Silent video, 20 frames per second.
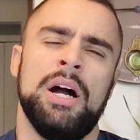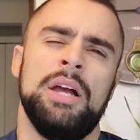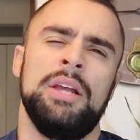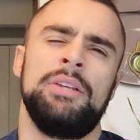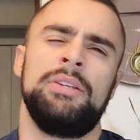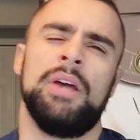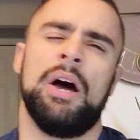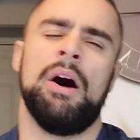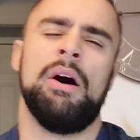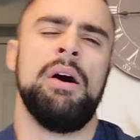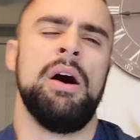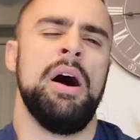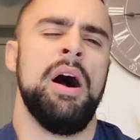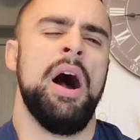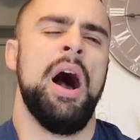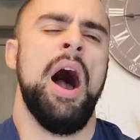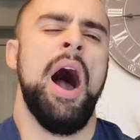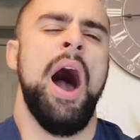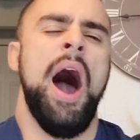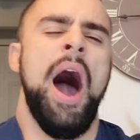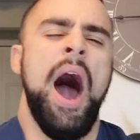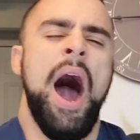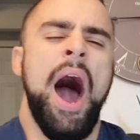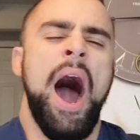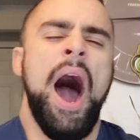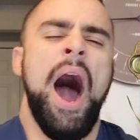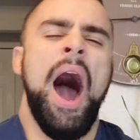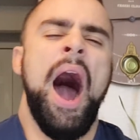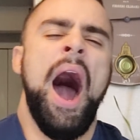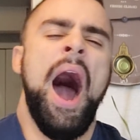So
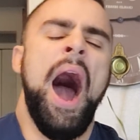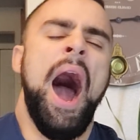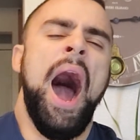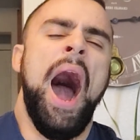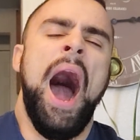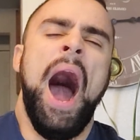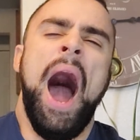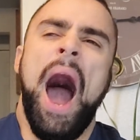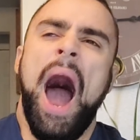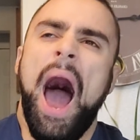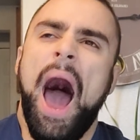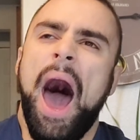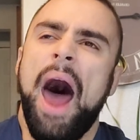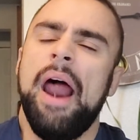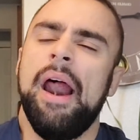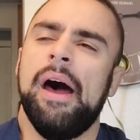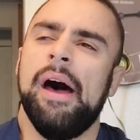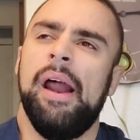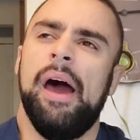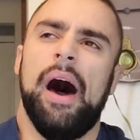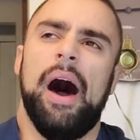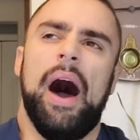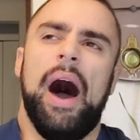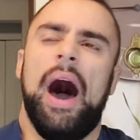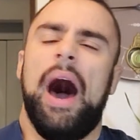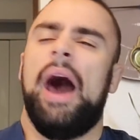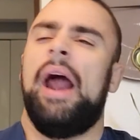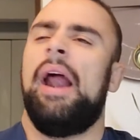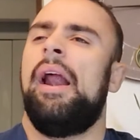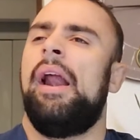I don't
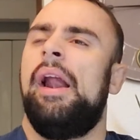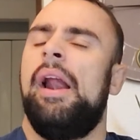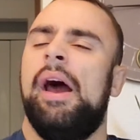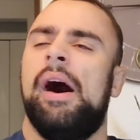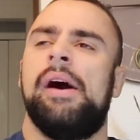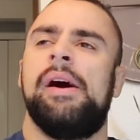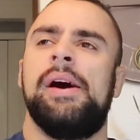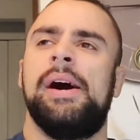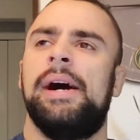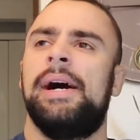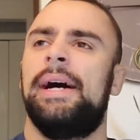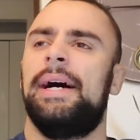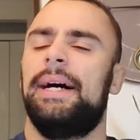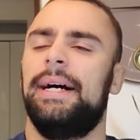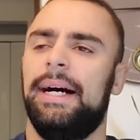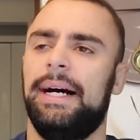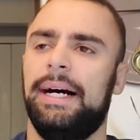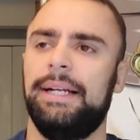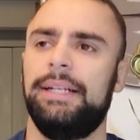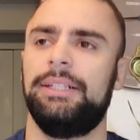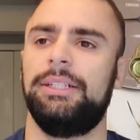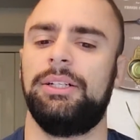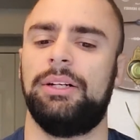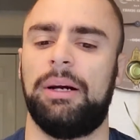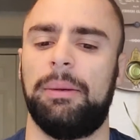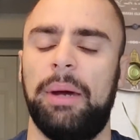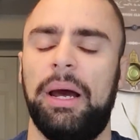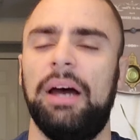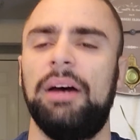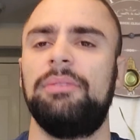know.
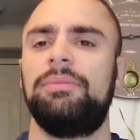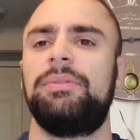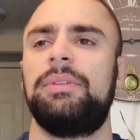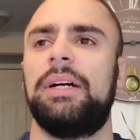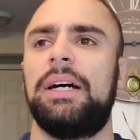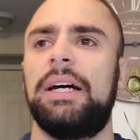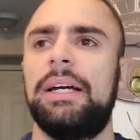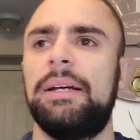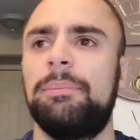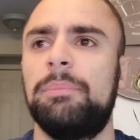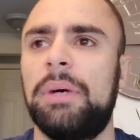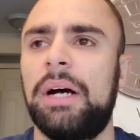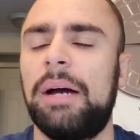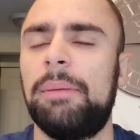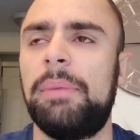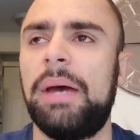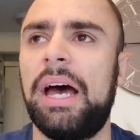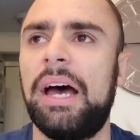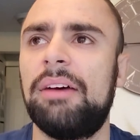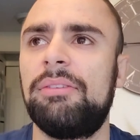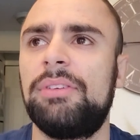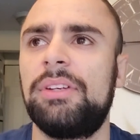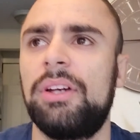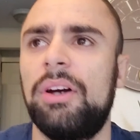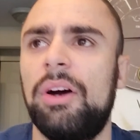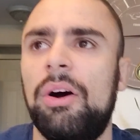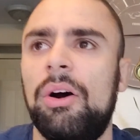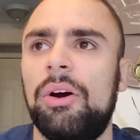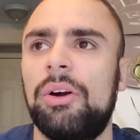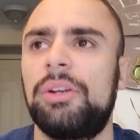I'm having a
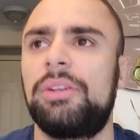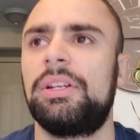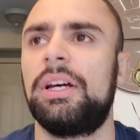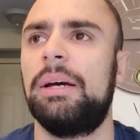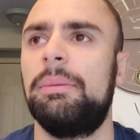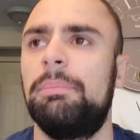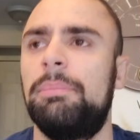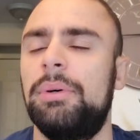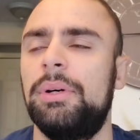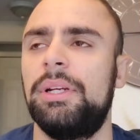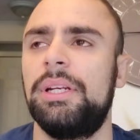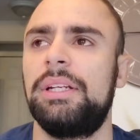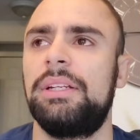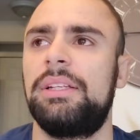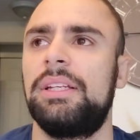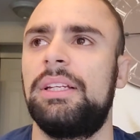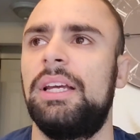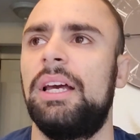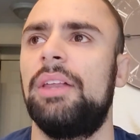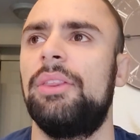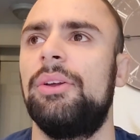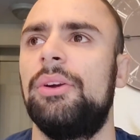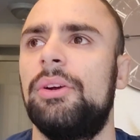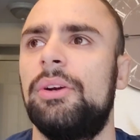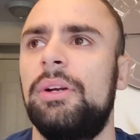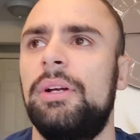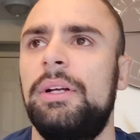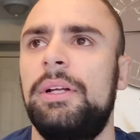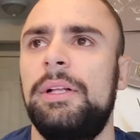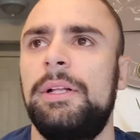hard time putting
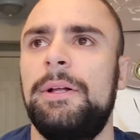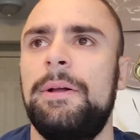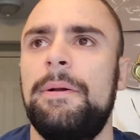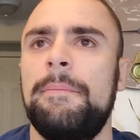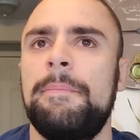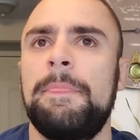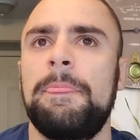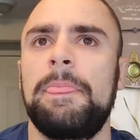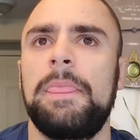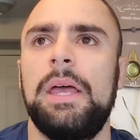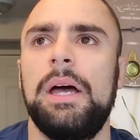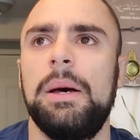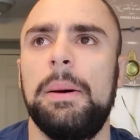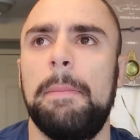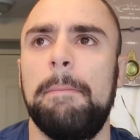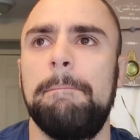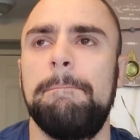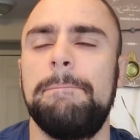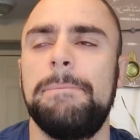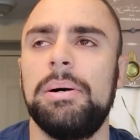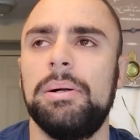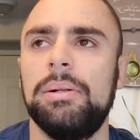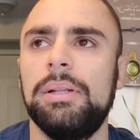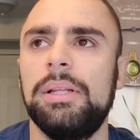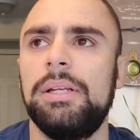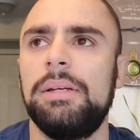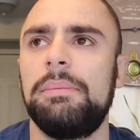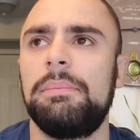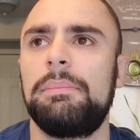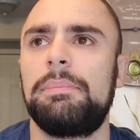together a
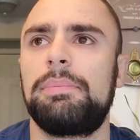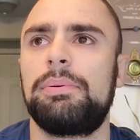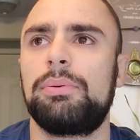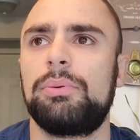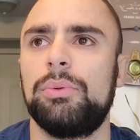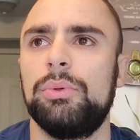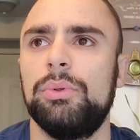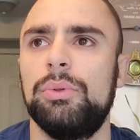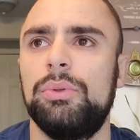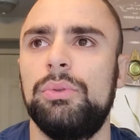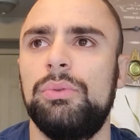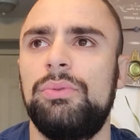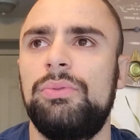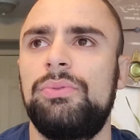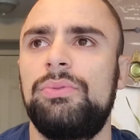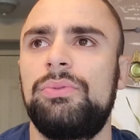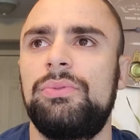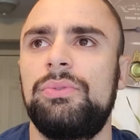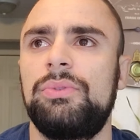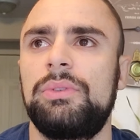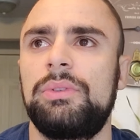bulletproof,